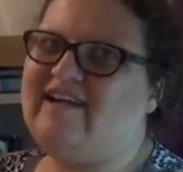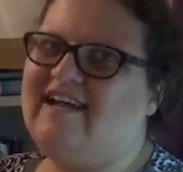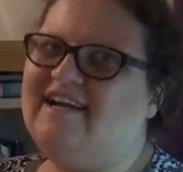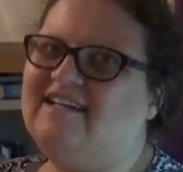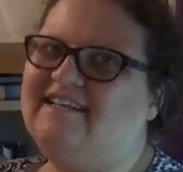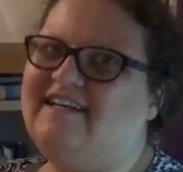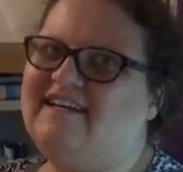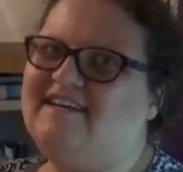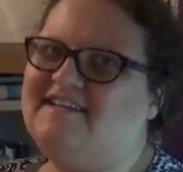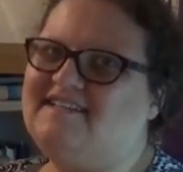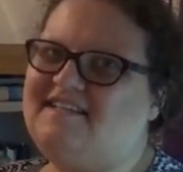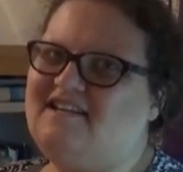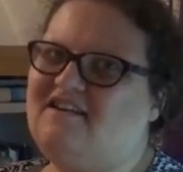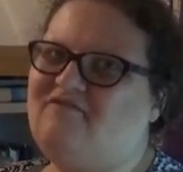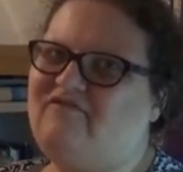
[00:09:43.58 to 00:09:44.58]
aliens
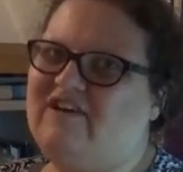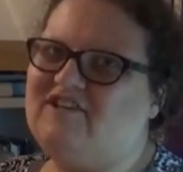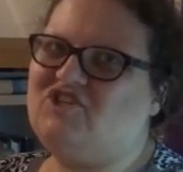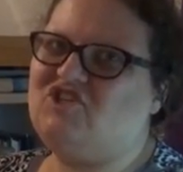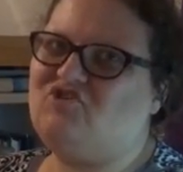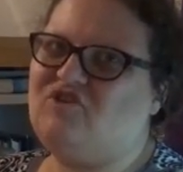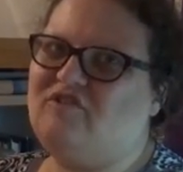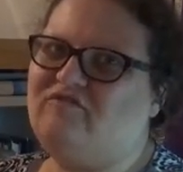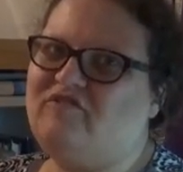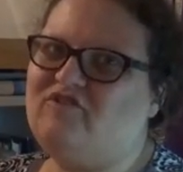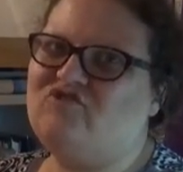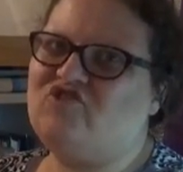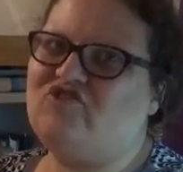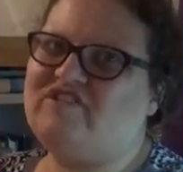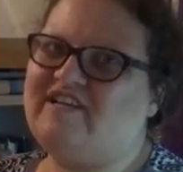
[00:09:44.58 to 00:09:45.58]
and adventure and
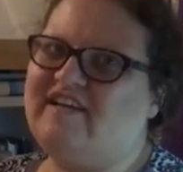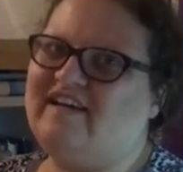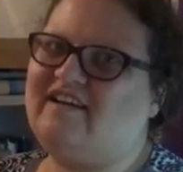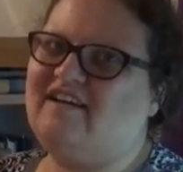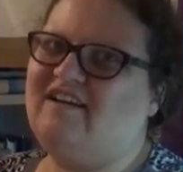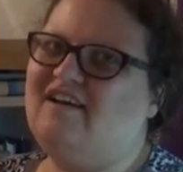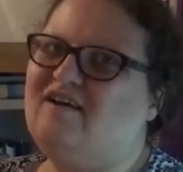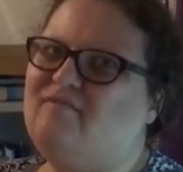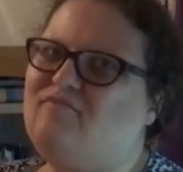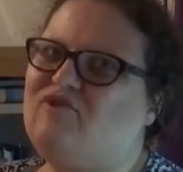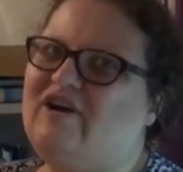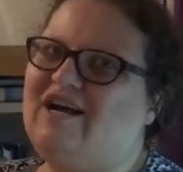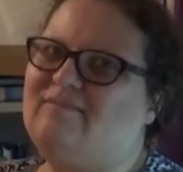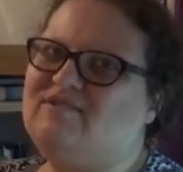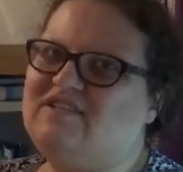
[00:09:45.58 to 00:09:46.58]
future tech,
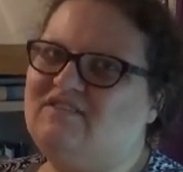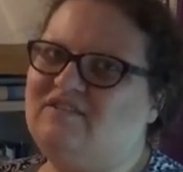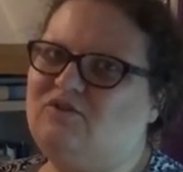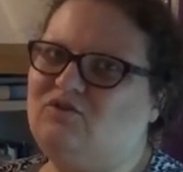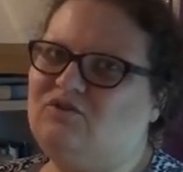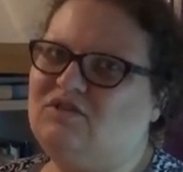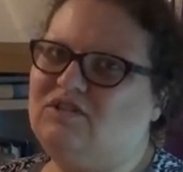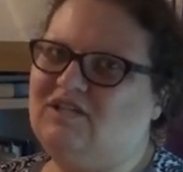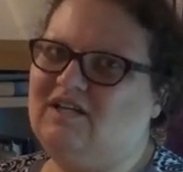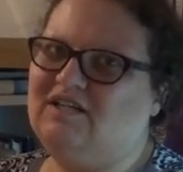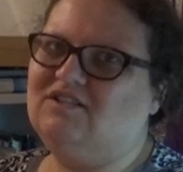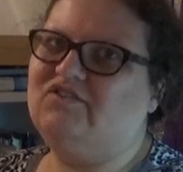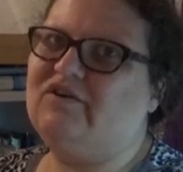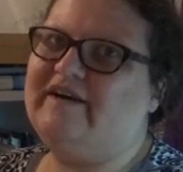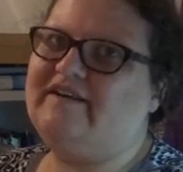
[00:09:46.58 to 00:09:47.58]
perhaps a little uh,
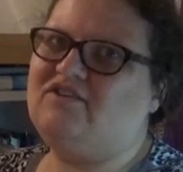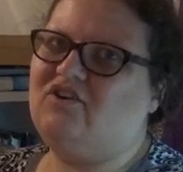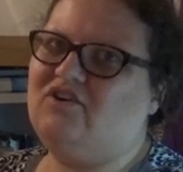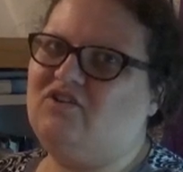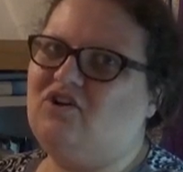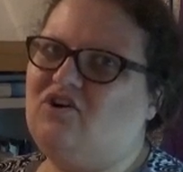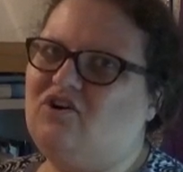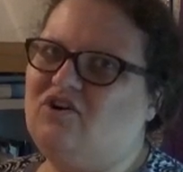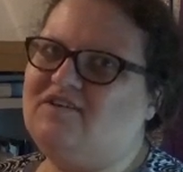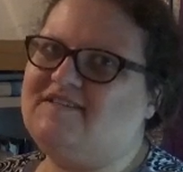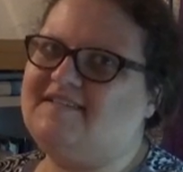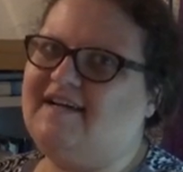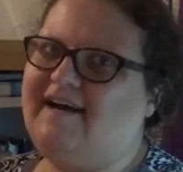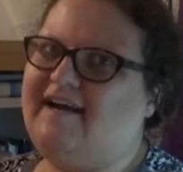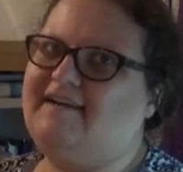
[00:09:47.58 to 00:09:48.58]
light on the hard
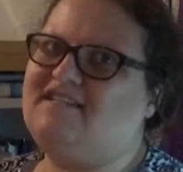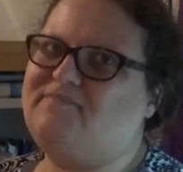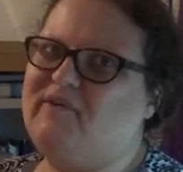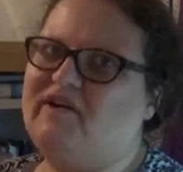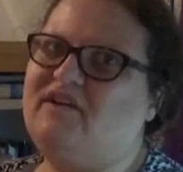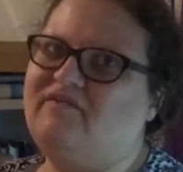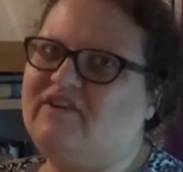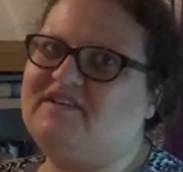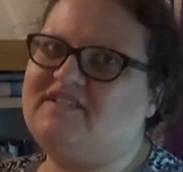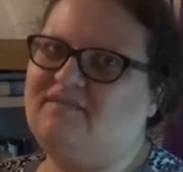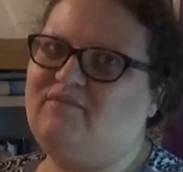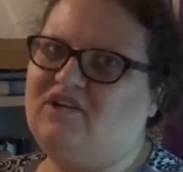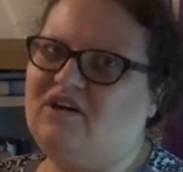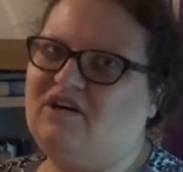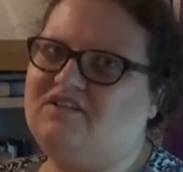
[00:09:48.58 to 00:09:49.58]
science, but giving
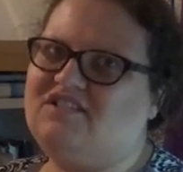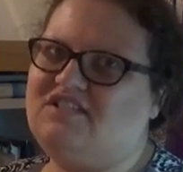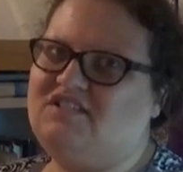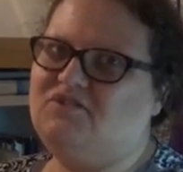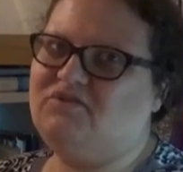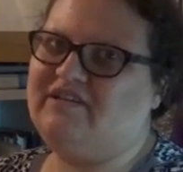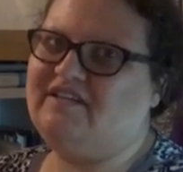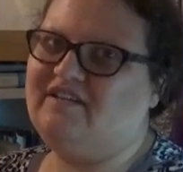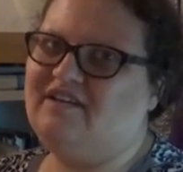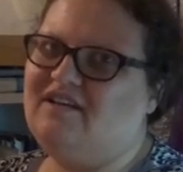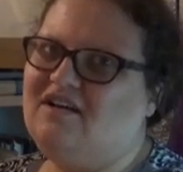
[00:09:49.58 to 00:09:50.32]
some nods to it.